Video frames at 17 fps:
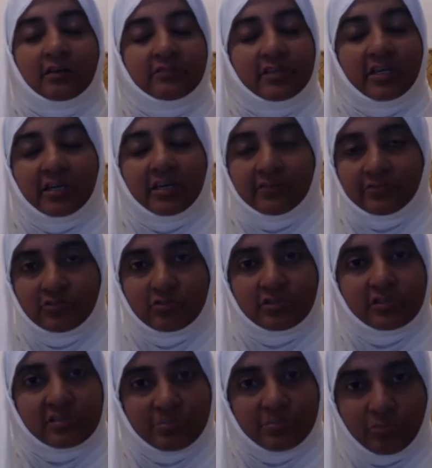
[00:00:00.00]
we have
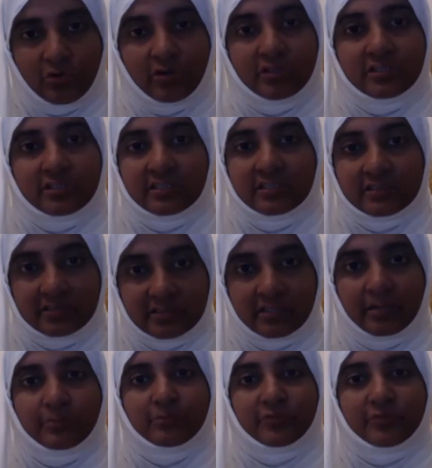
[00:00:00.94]
to respond in
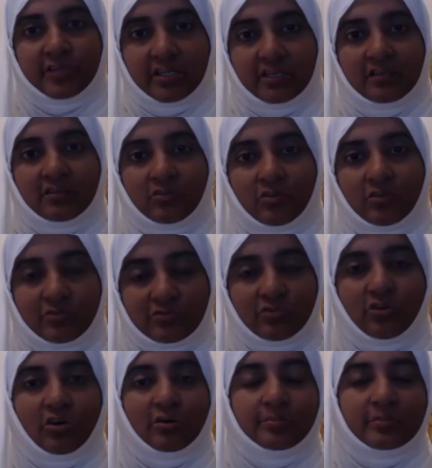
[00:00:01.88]
some way or
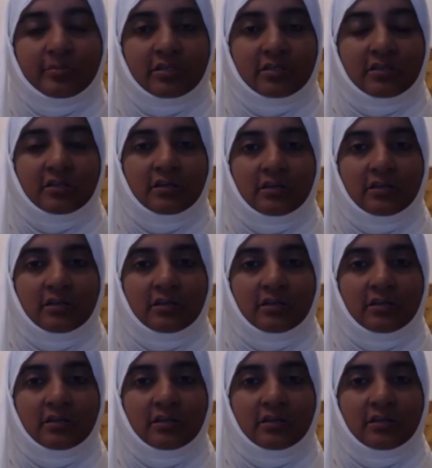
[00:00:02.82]
form